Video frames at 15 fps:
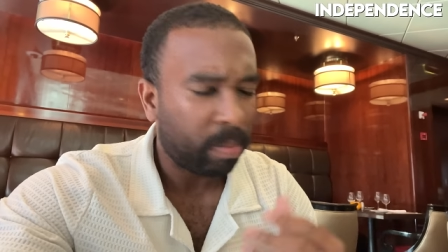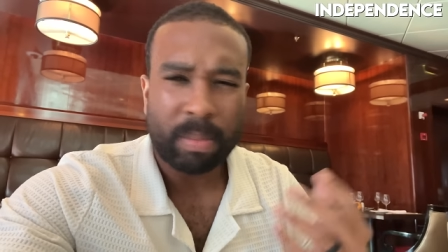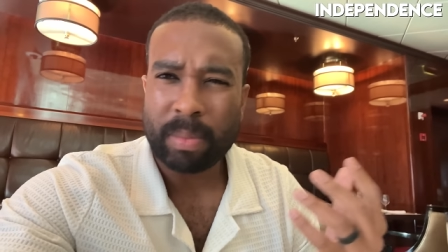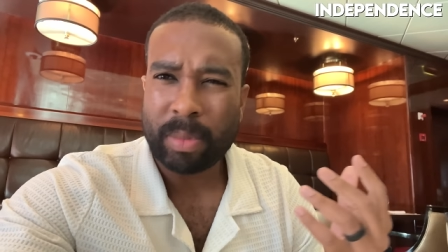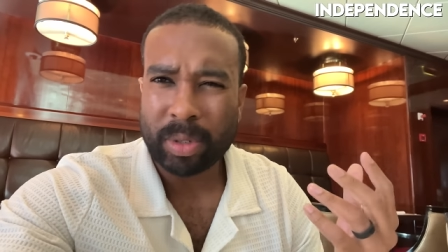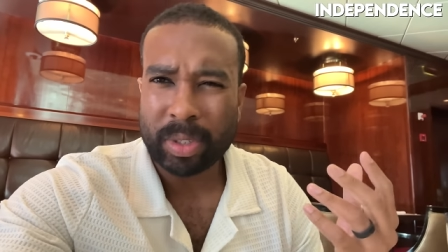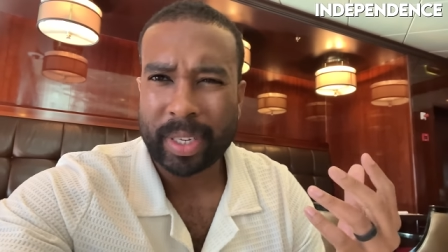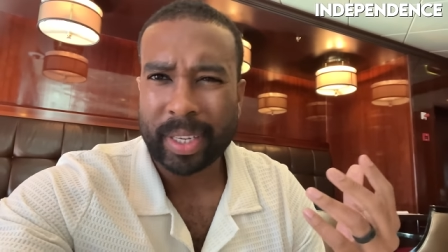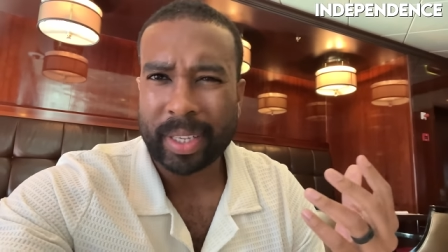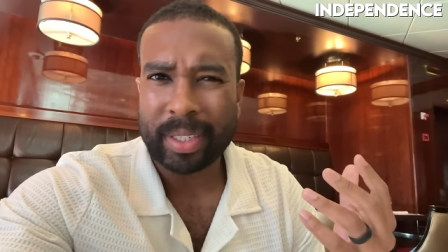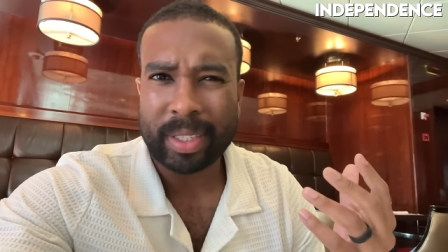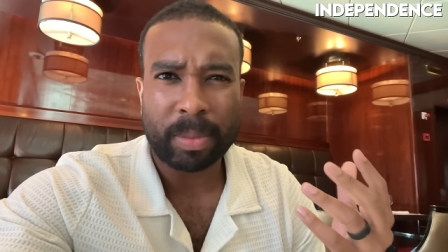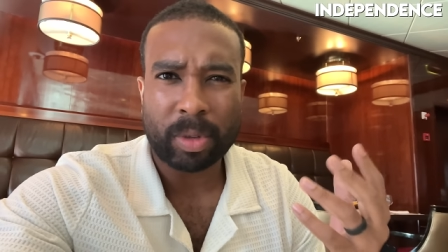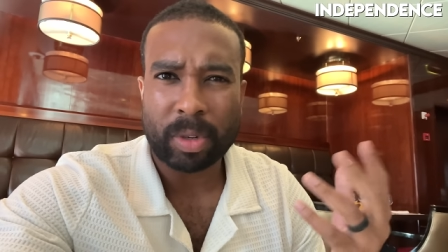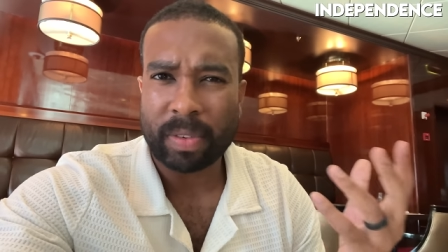most likely
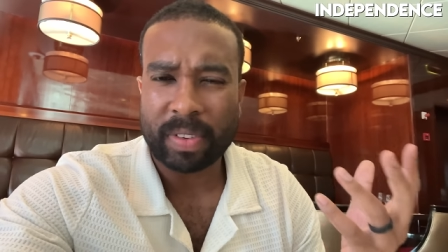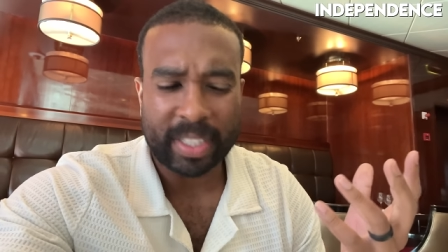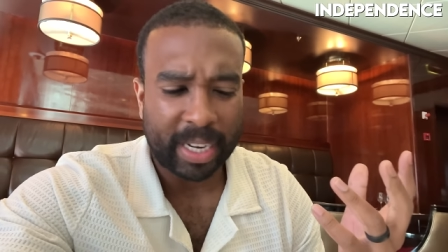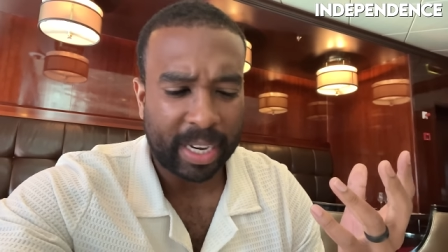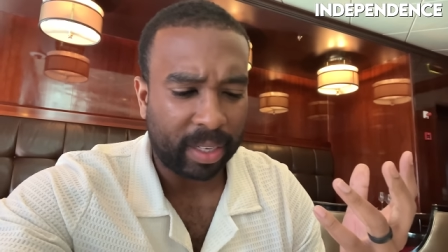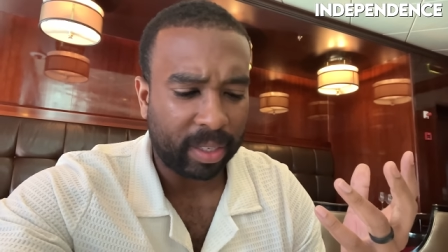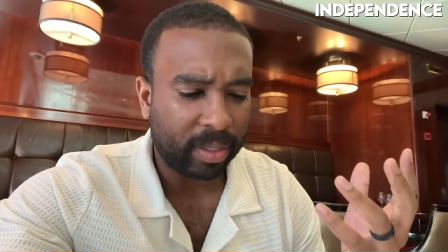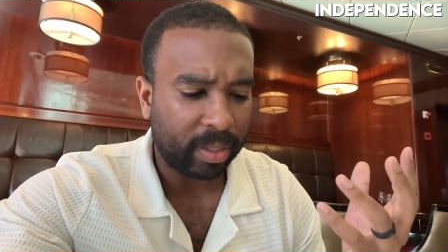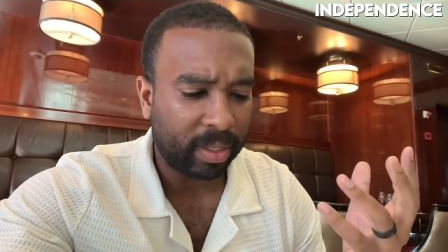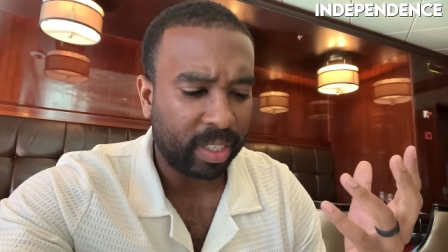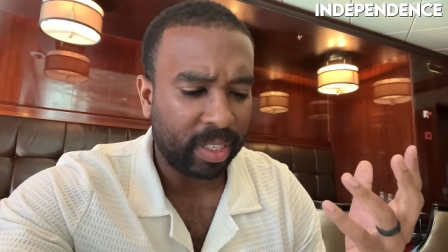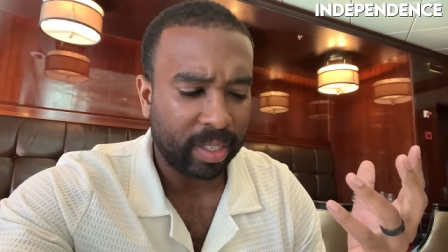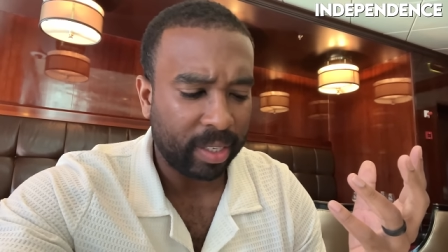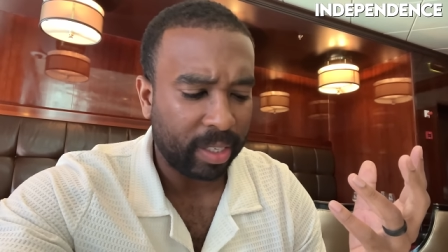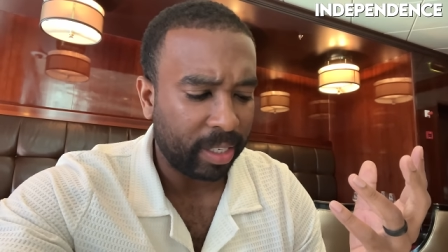some sort of salad,
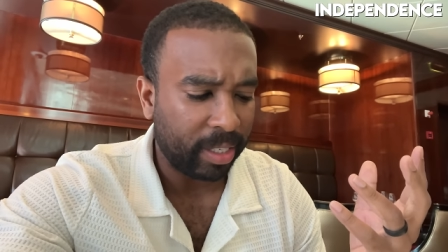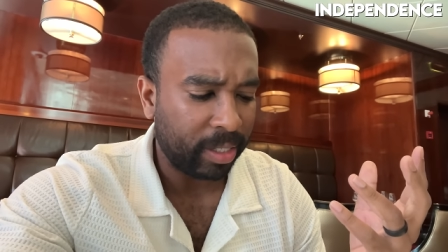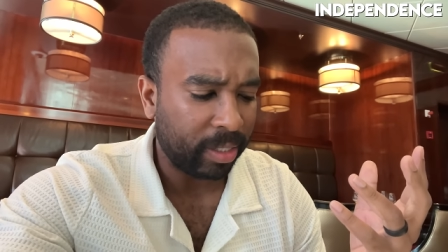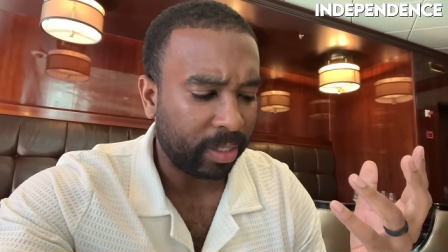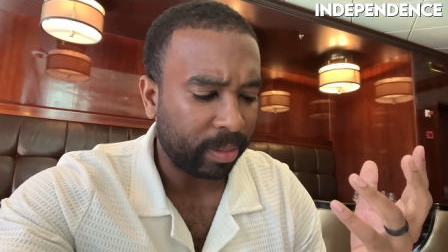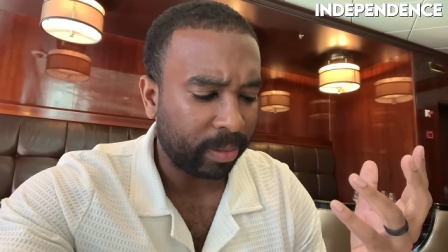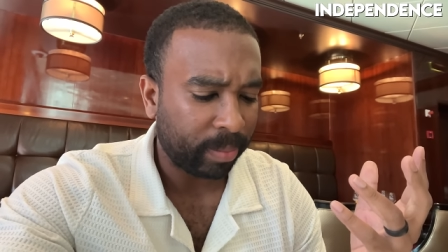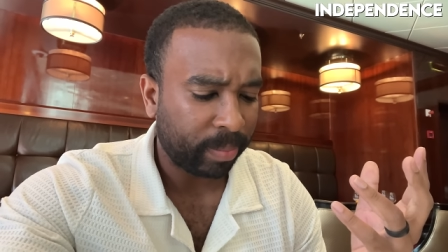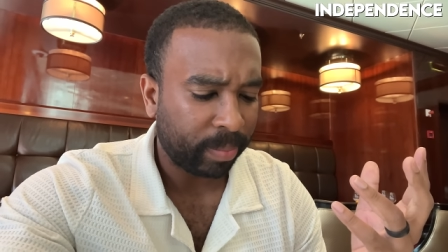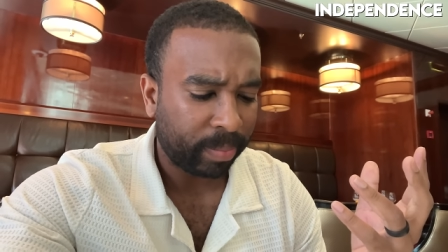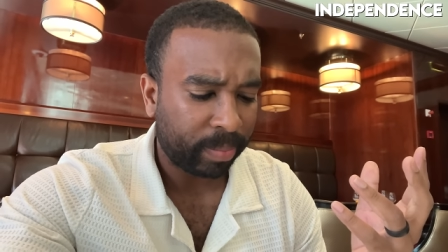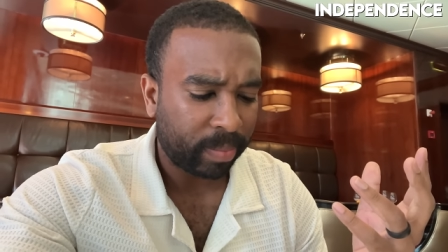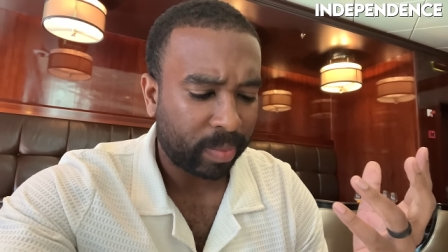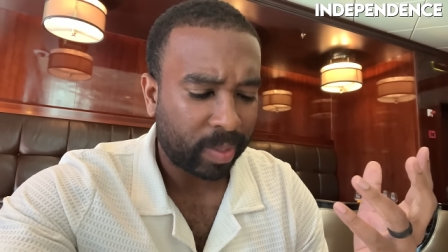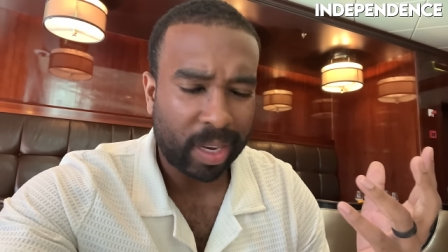and
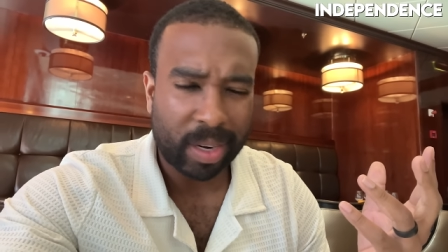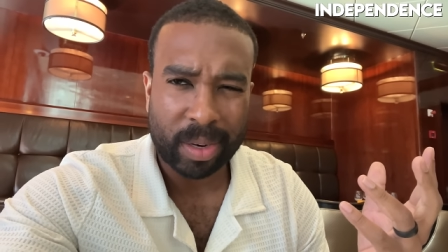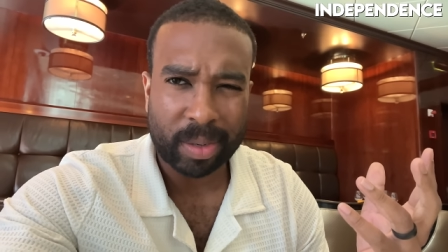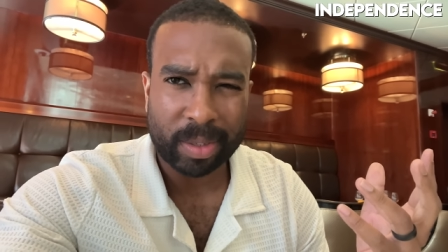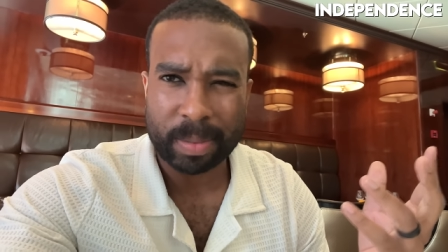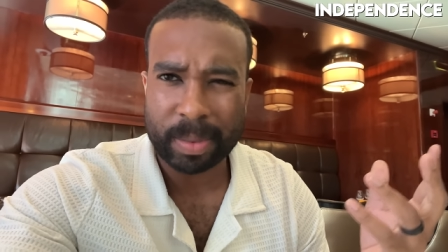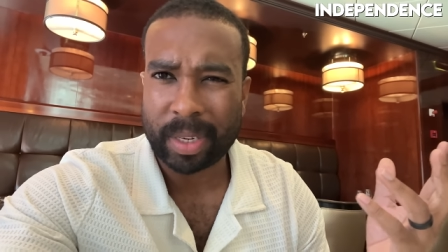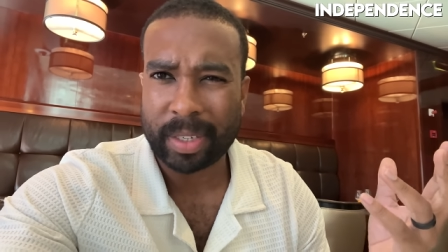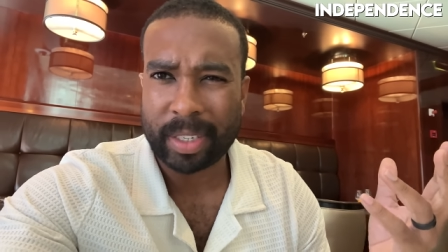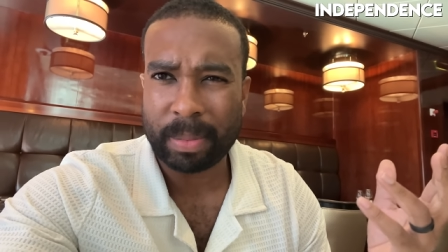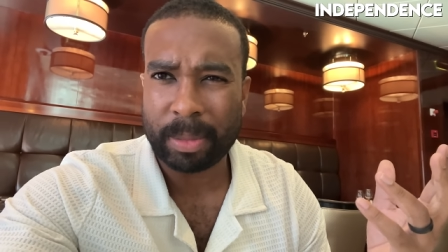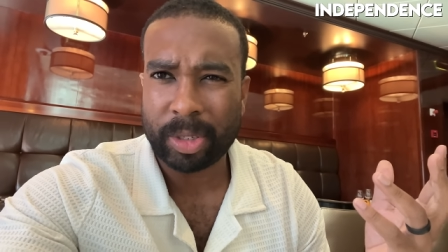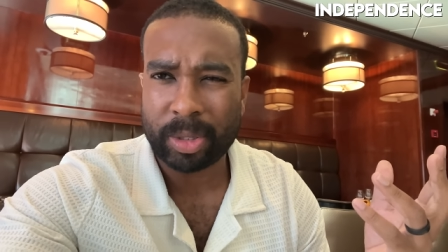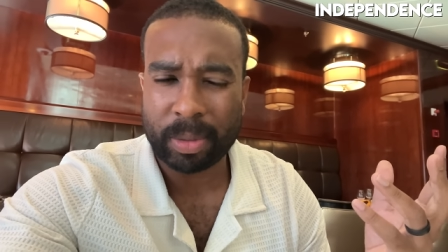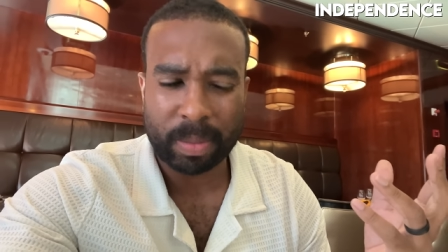then I don't know, some sauteed
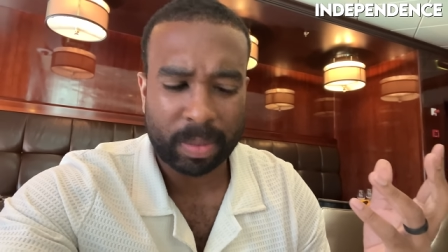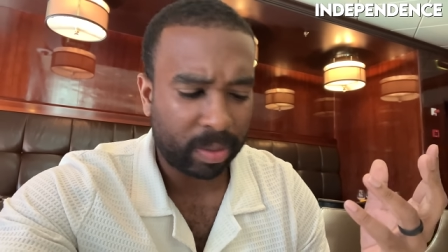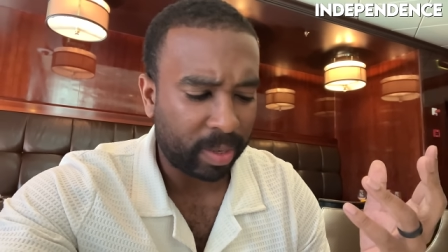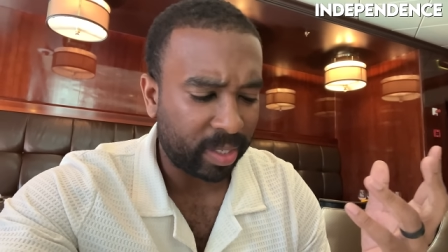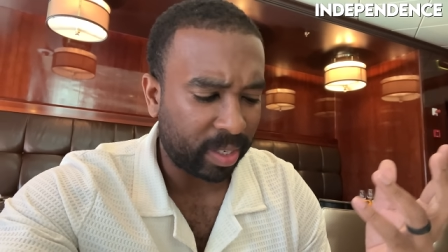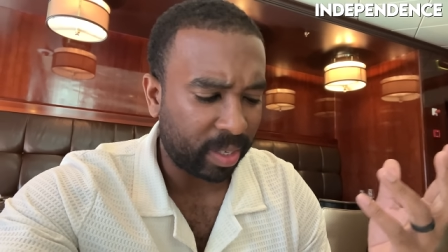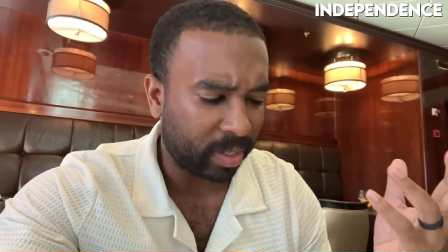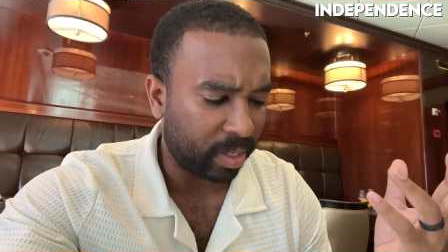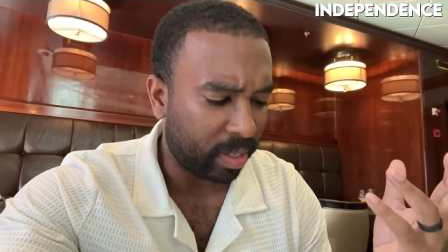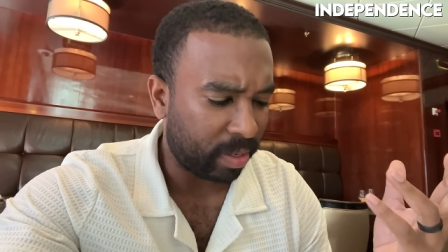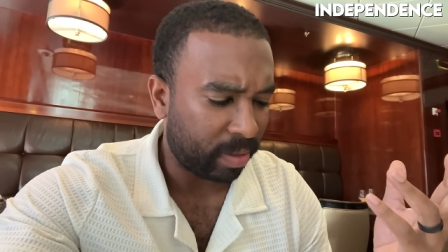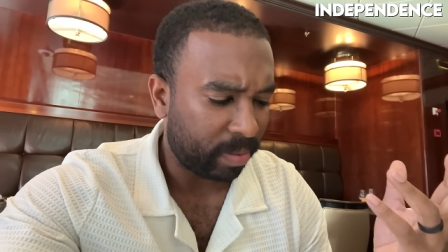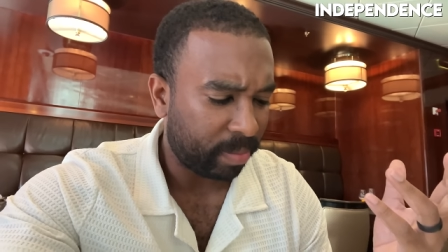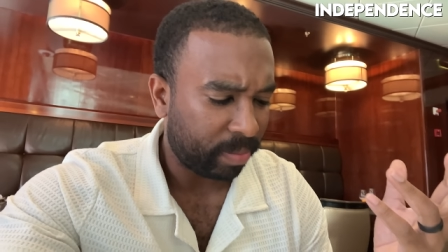mushrooms. That sounds good.